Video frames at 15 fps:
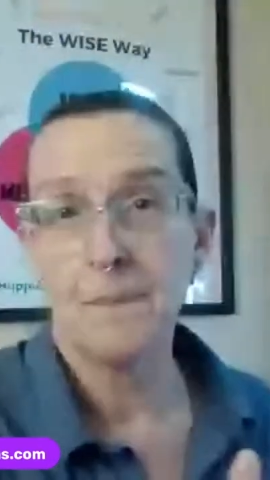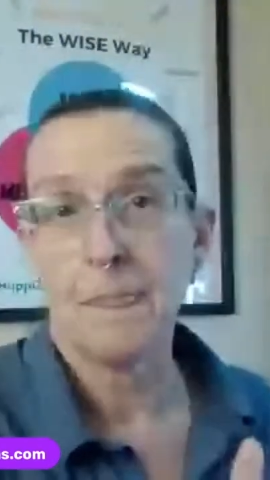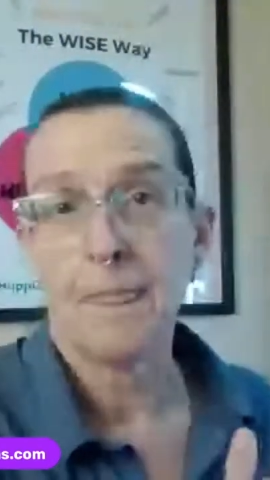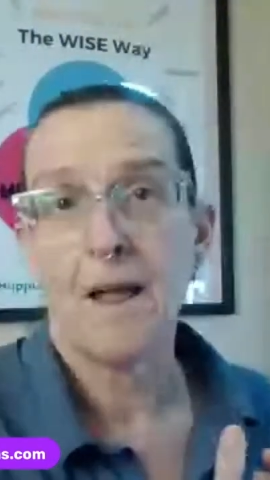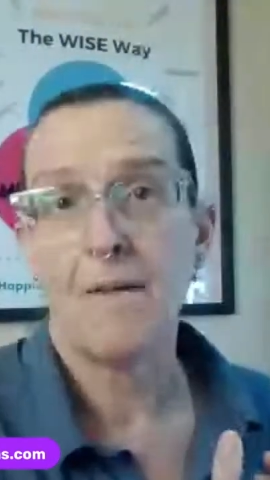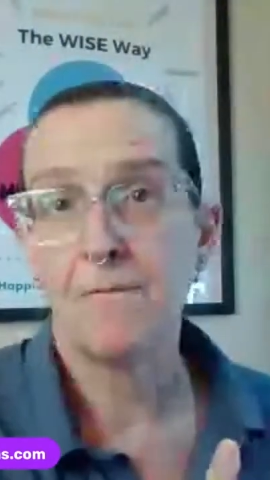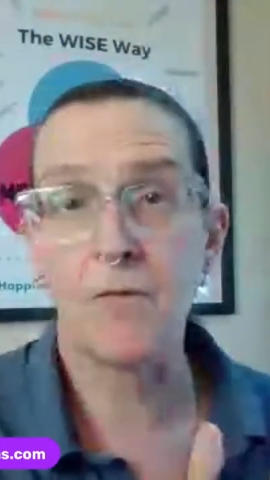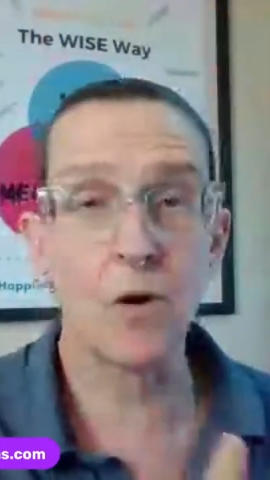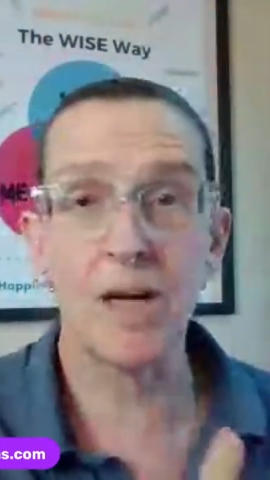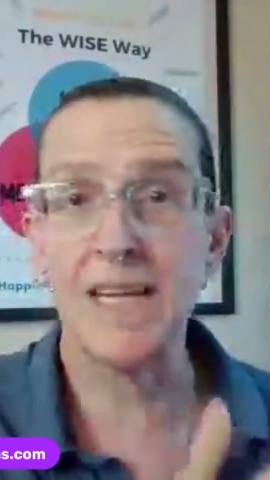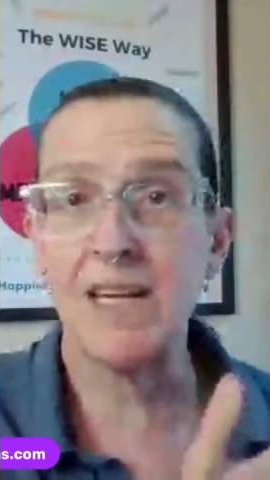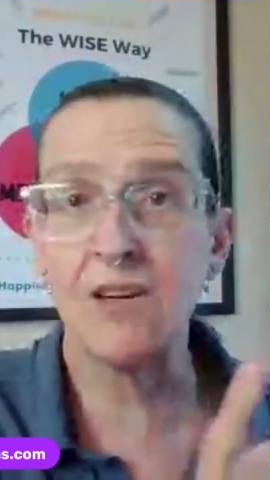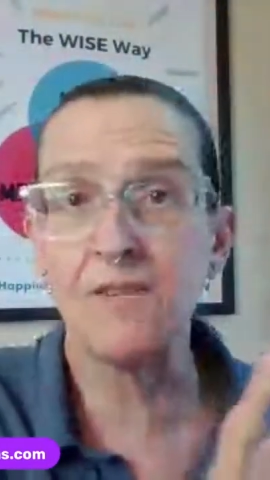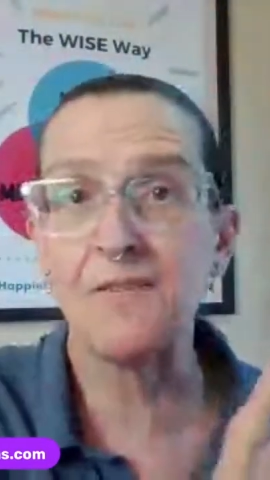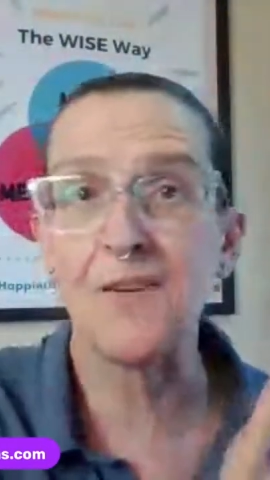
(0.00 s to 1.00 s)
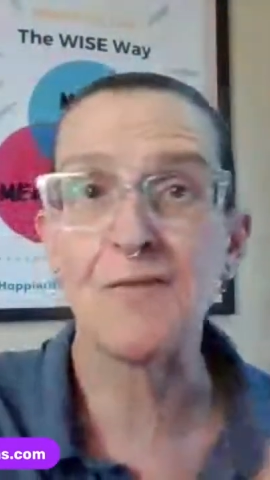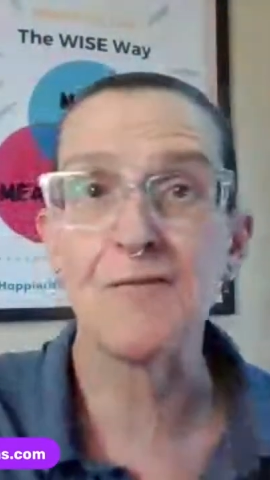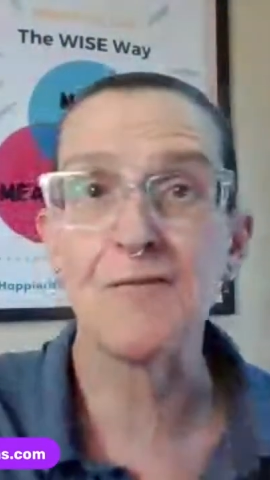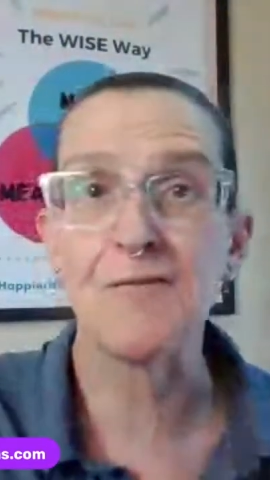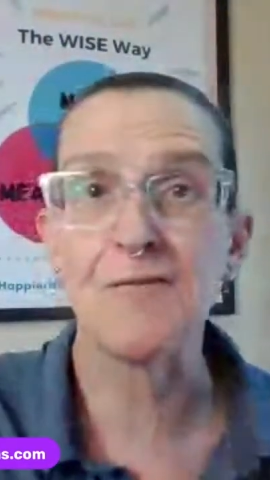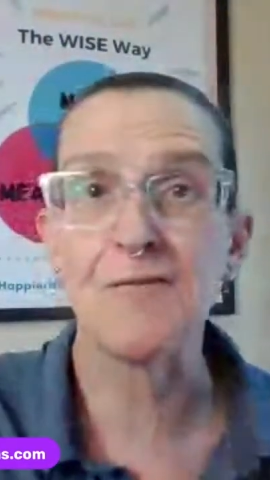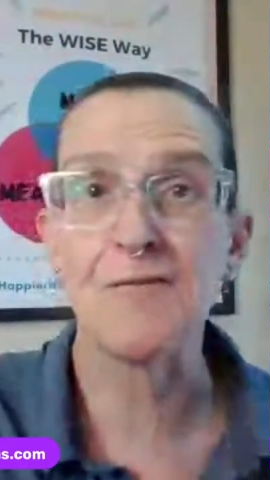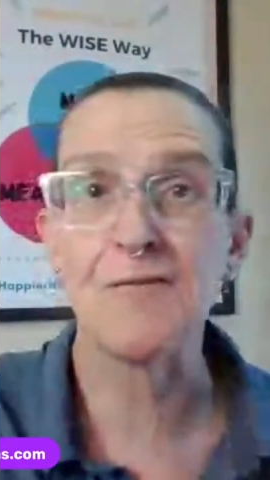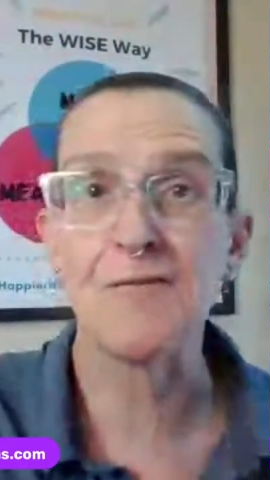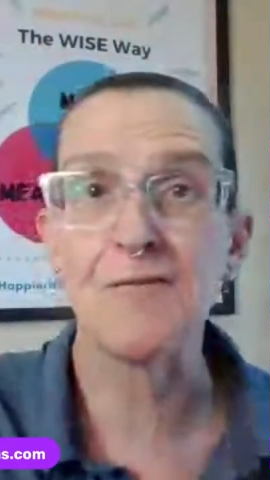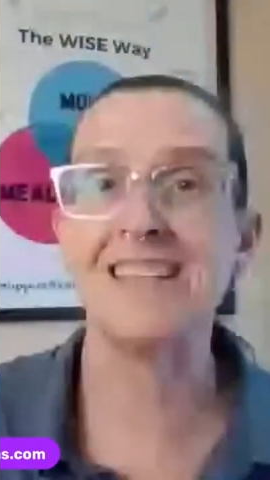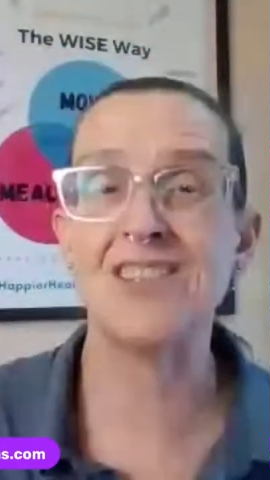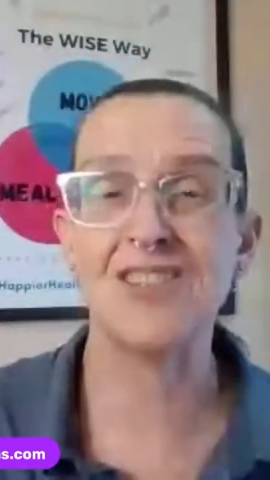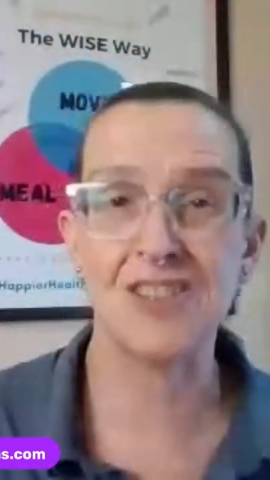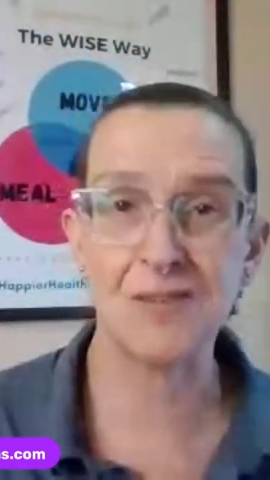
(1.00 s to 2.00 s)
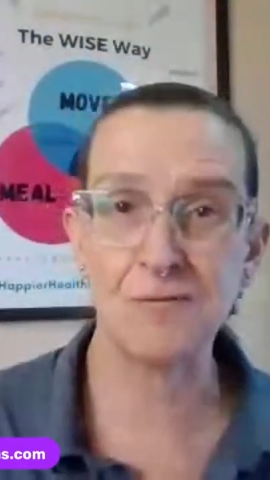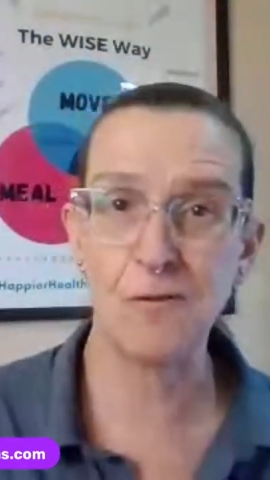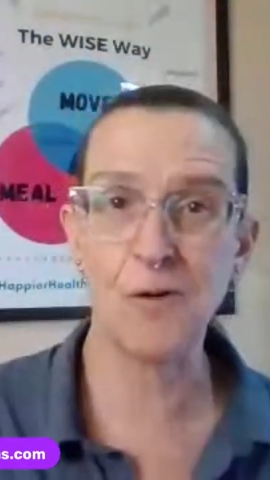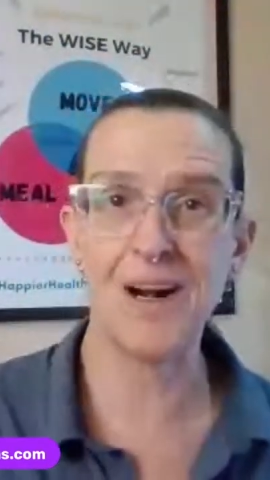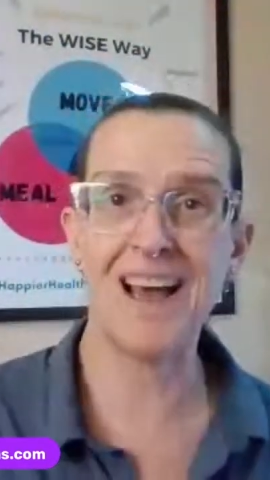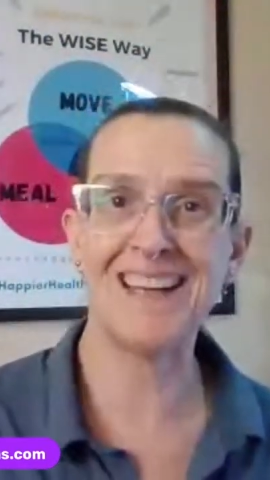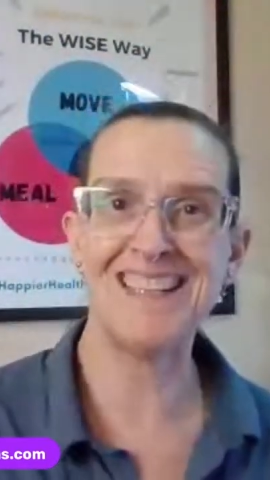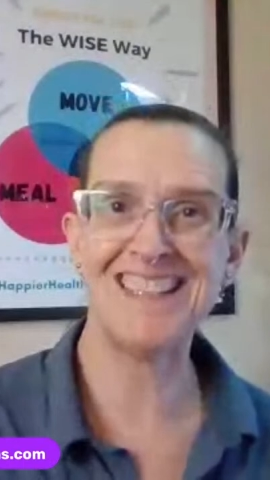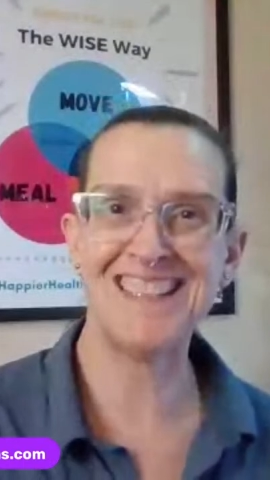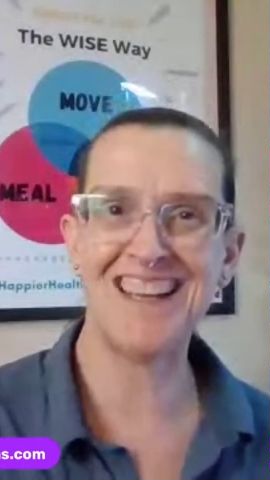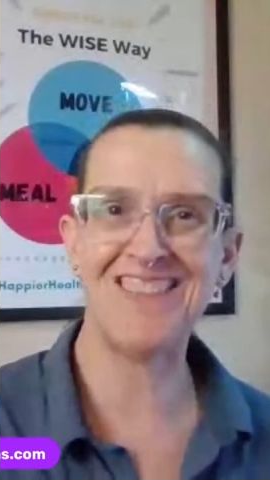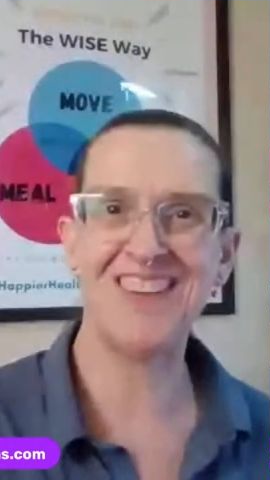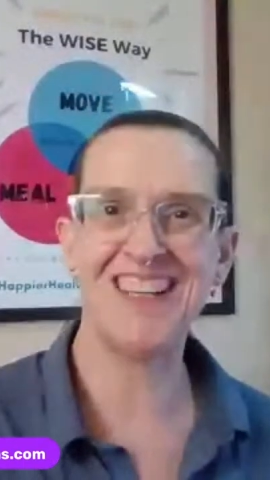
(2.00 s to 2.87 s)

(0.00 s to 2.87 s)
for a year for free. It's just $4.97.